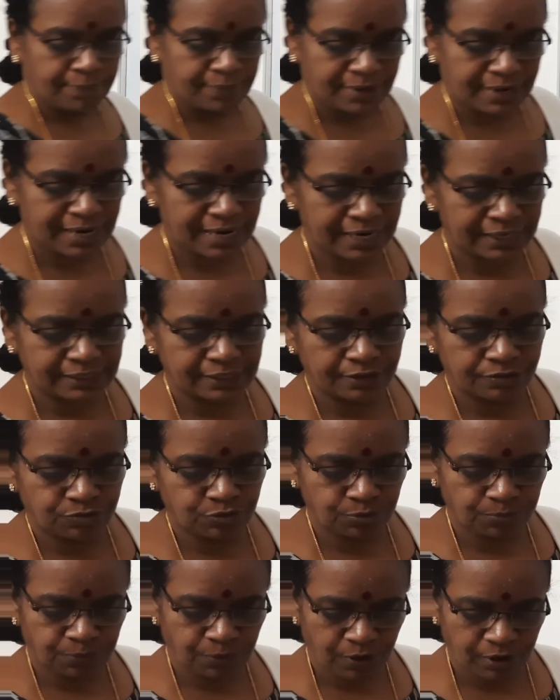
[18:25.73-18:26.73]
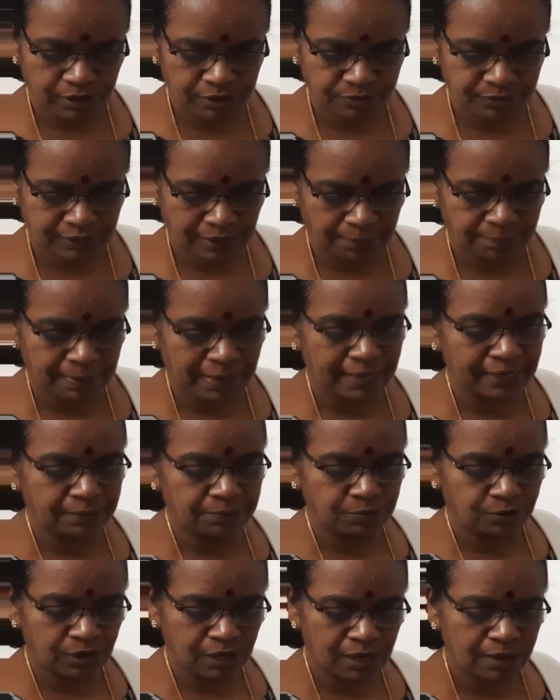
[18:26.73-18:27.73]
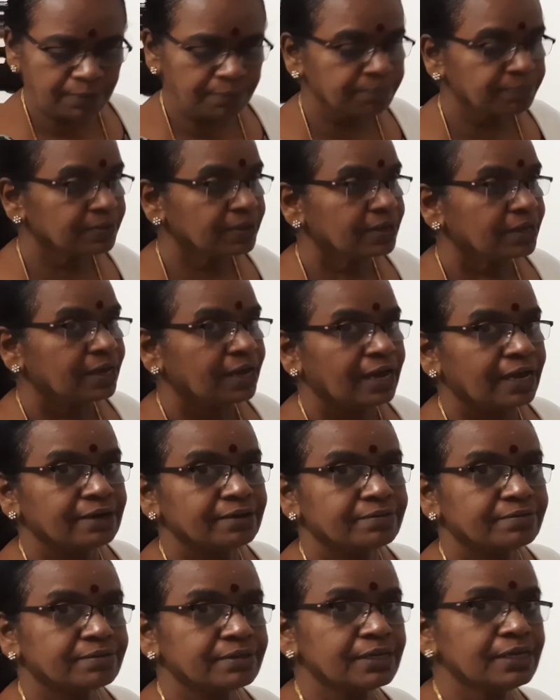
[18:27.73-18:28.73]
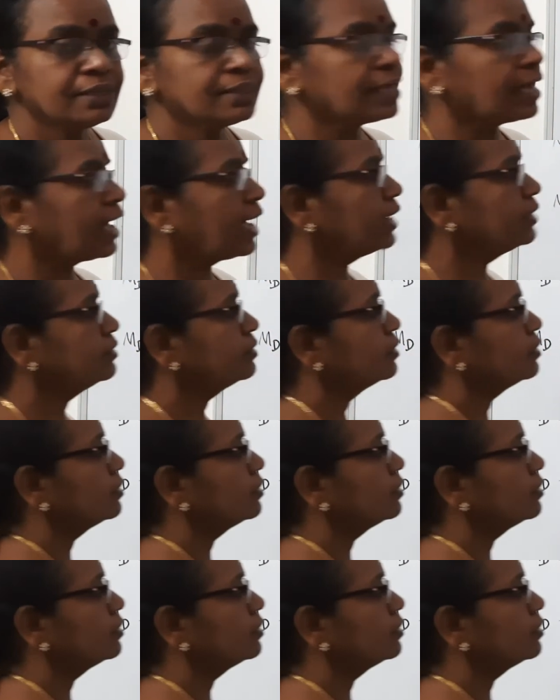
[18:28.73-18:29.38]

Connect these 2 points with a parabola and see that